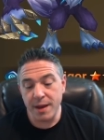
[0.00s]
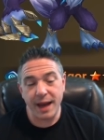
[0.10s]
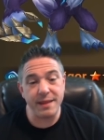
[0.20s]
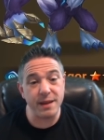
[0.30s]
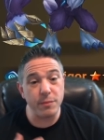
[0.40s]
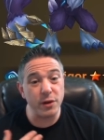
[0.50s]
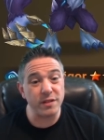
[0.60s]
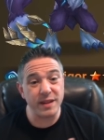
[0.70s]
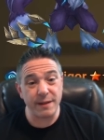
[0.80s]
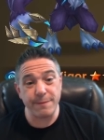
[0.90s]
And then most
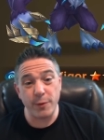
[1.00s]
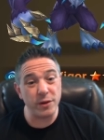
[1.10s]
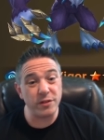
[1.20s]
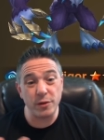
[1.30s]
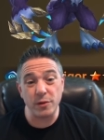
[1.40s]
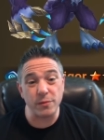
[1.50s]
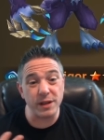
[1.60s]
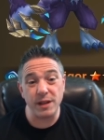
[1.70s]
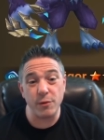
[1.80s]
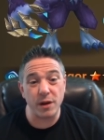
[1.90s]
nat 4s you don't
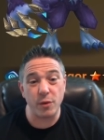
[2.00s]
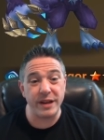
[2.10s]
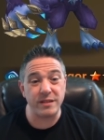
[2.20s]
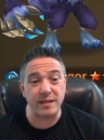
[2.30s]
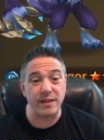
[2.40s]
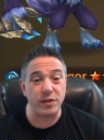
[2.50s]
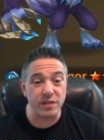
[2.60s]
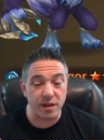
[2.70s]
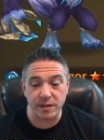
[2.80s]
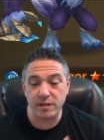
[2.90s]
really want to waste devils
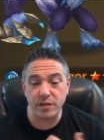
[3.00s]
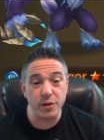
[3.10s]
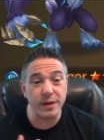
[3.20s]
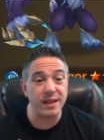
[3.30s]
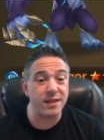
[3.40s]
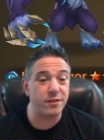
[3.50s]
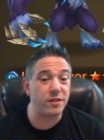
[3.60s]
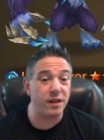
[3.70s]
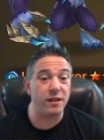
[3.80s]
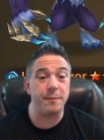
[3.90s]
on, so you get their
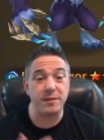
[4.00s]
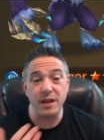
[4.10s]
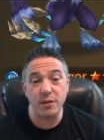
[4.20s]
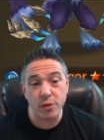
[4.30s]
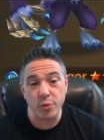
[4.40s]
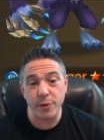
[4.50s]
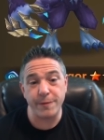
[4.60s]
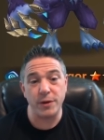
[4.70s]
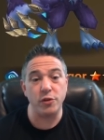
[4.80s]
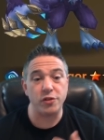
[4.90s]
skill ups either through
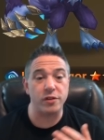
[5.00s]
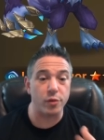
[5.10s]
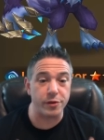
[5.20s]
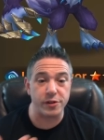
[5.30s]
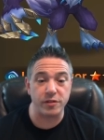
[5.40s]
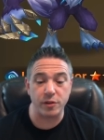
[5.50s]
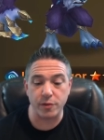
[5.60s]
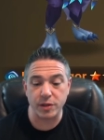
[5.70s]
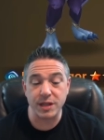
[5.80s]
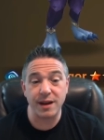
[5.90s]
fusions or just
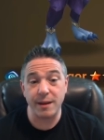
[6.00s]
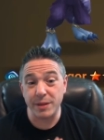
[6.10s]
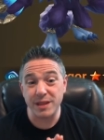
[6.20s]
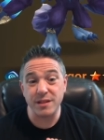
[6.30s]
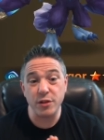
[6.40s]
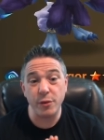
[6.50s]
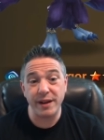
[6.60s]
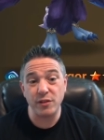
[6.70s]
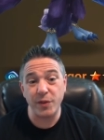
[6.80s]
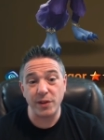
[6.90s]
over time, but the
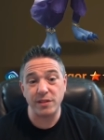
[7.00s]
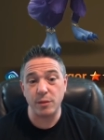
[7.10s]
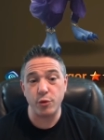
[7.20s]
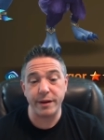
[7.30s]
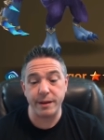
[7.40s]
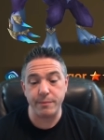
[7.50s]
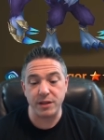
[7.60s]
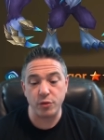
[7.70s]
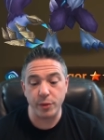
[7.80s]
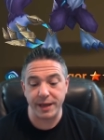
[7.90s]
2As fall somewhere in
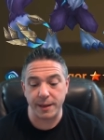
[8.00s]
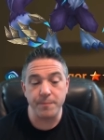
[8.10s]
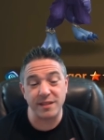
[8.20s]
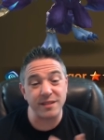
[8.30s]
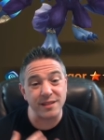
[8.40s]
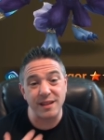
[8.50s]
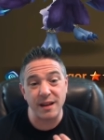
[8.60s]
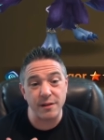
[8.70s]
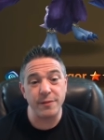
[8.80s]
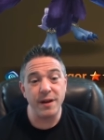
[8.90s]
between. It's a lot
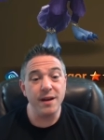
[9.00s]
of